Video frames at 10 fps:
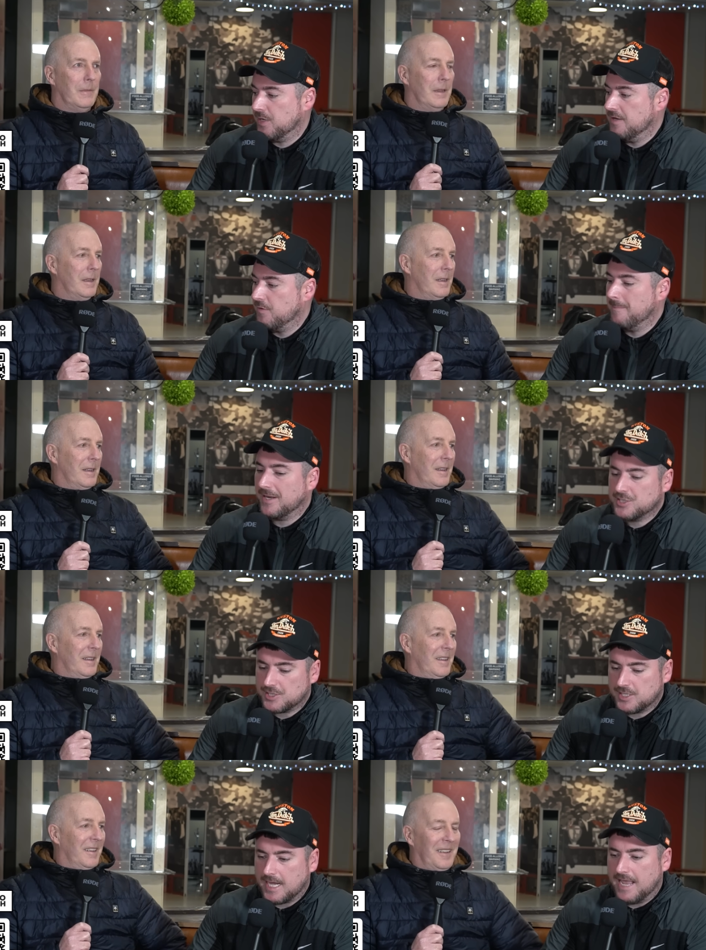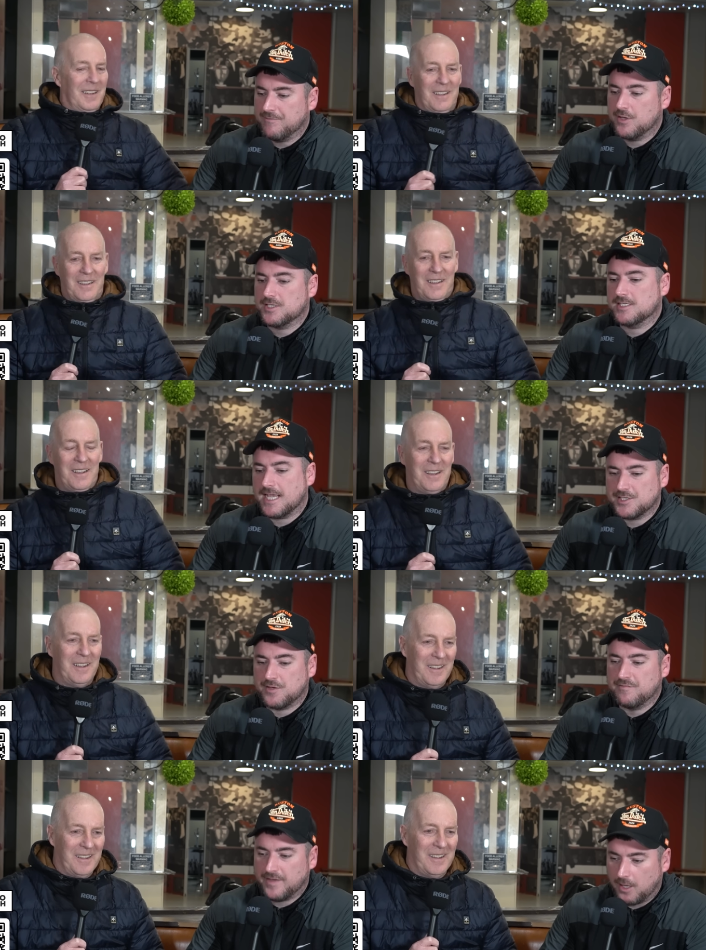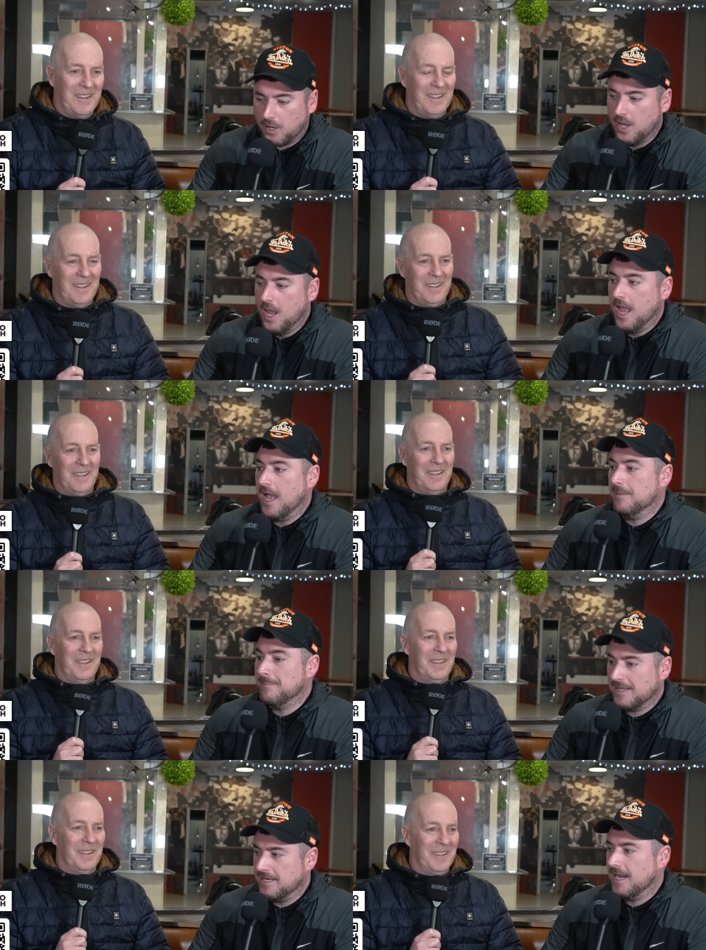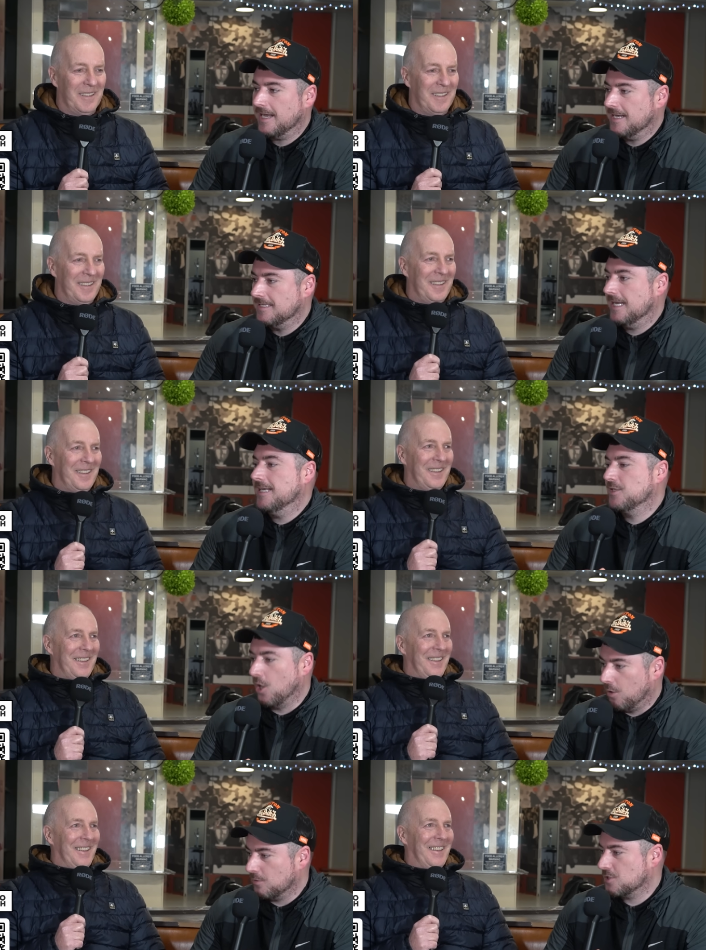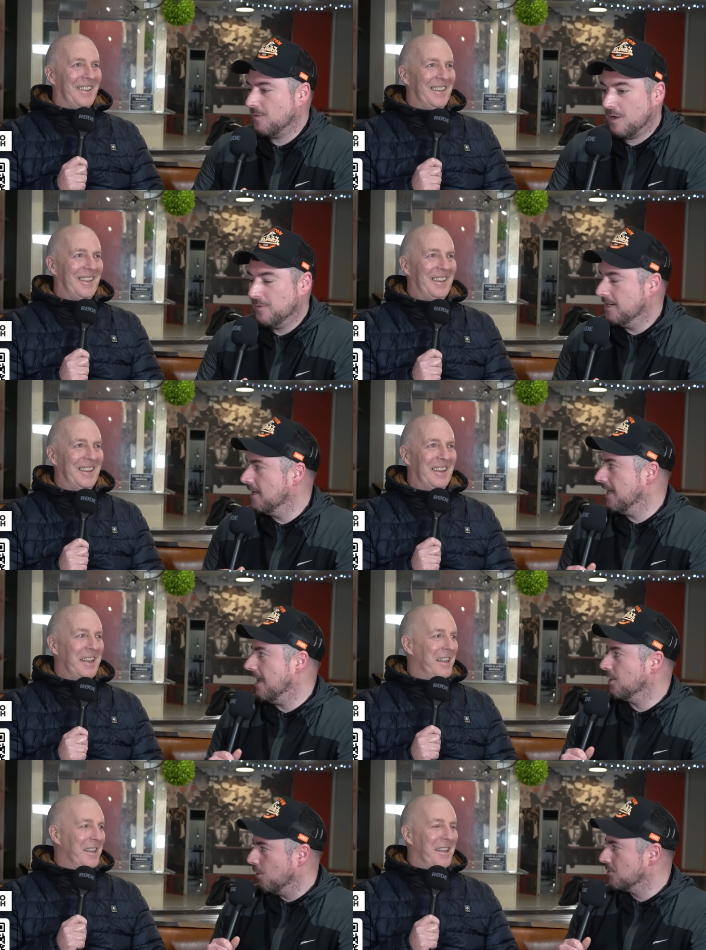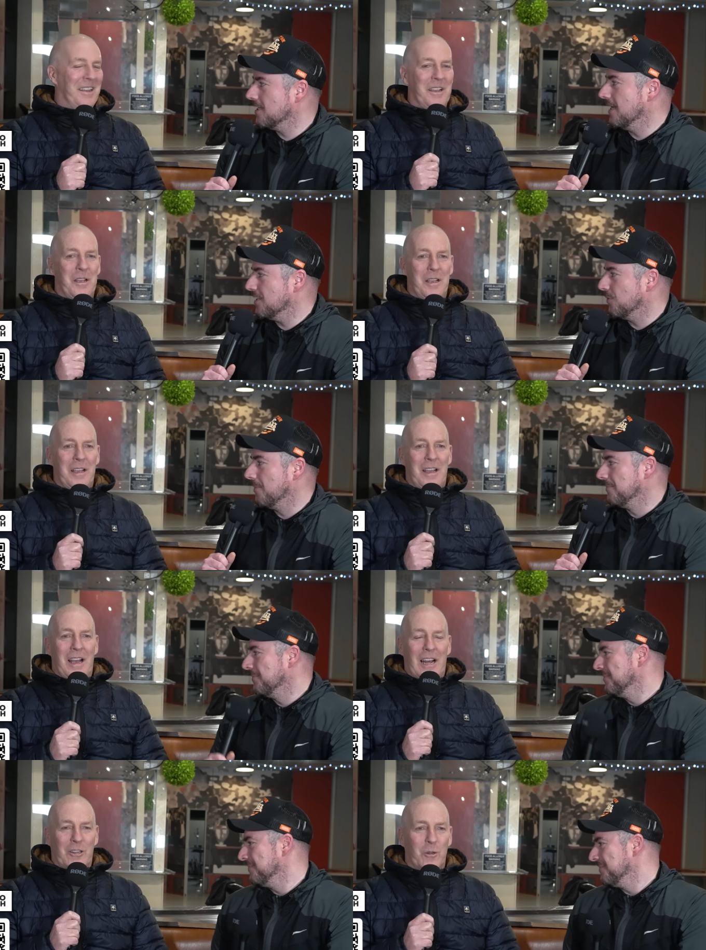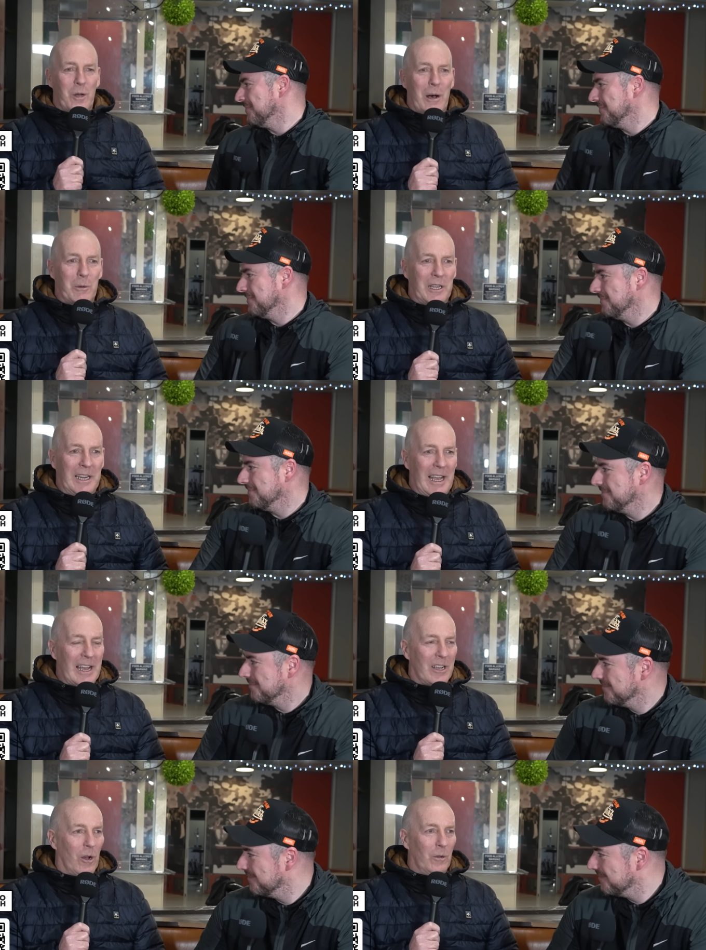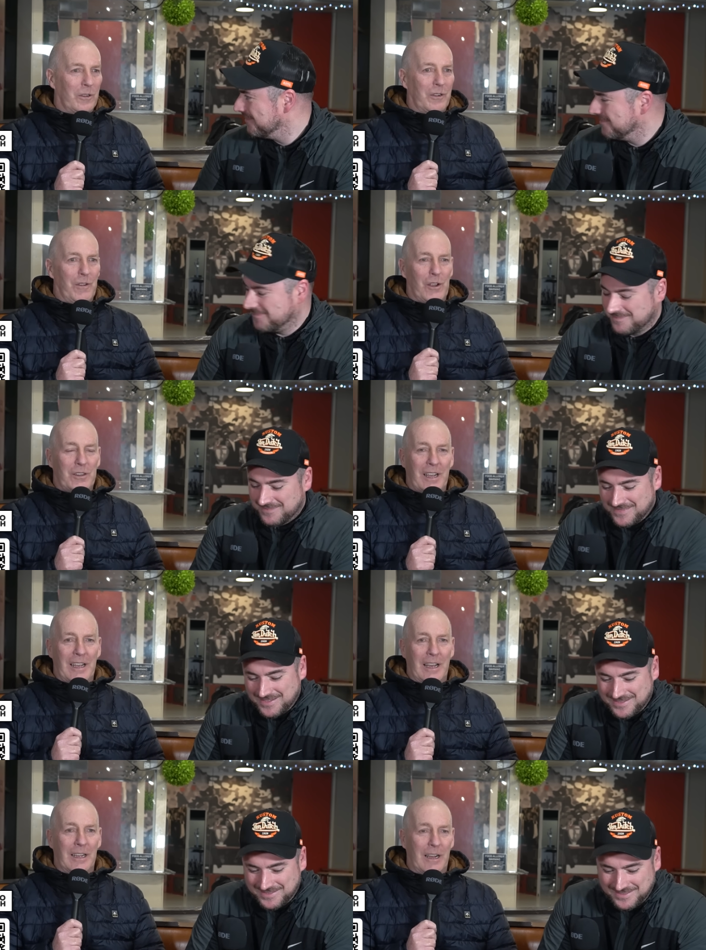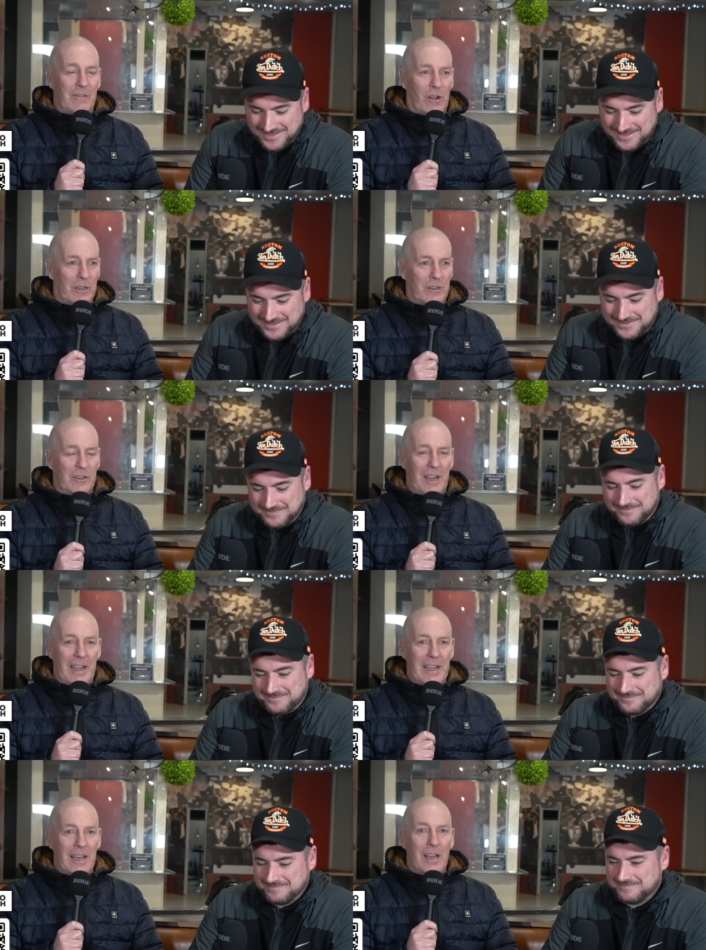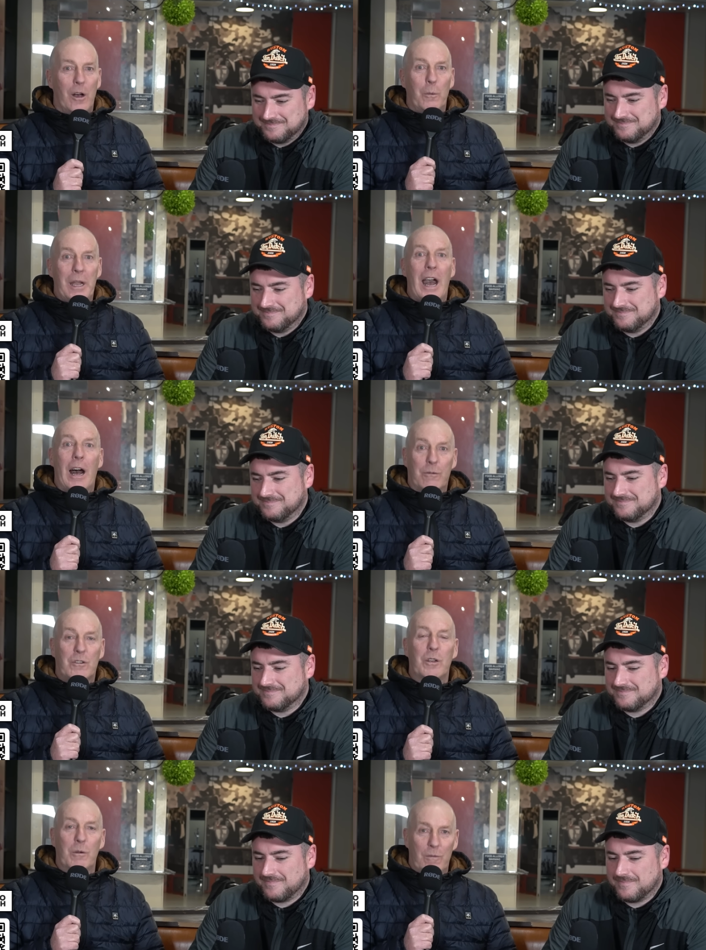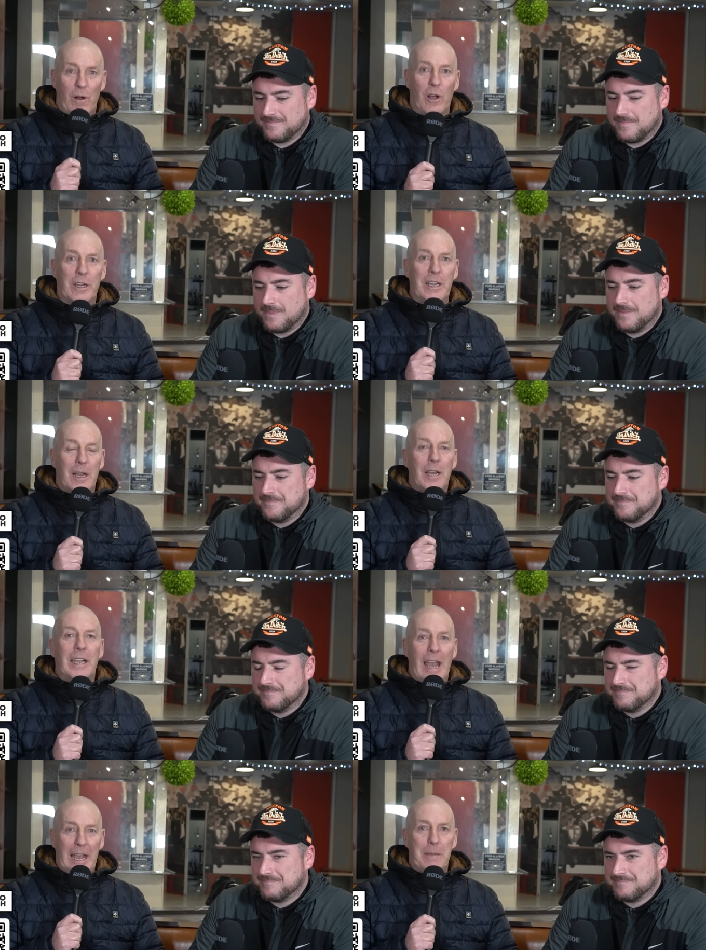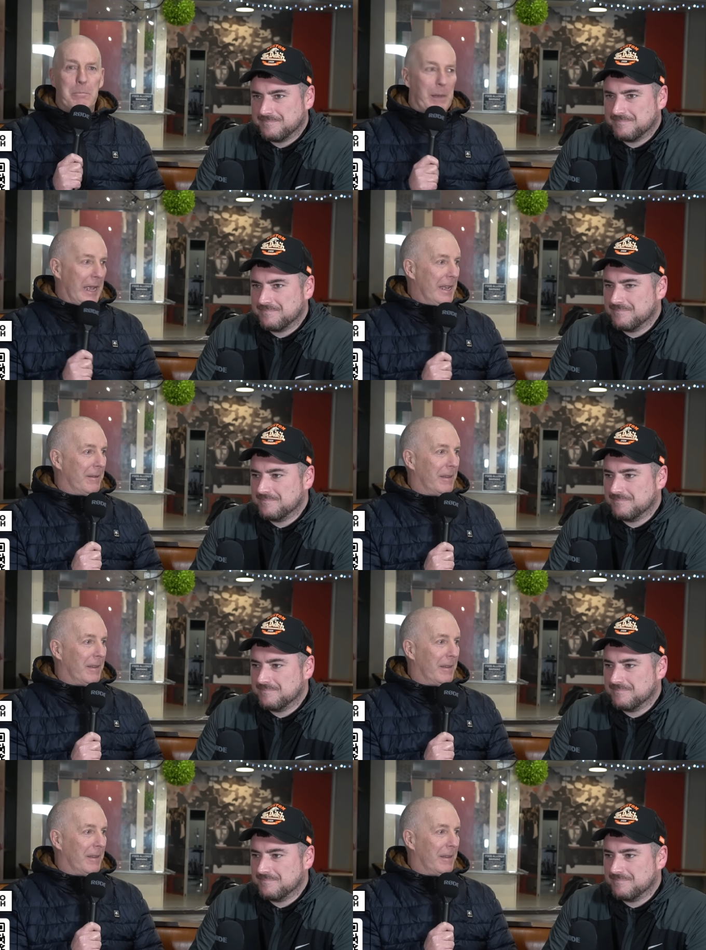Speaker 1: preview Manchester United versus Aston Villa, and Man United need goals. So, how are we going to get goals in this one?
Speaker 2: I don't know how we're going to get goals. First thing I've got to say, we have to avoid getting beat.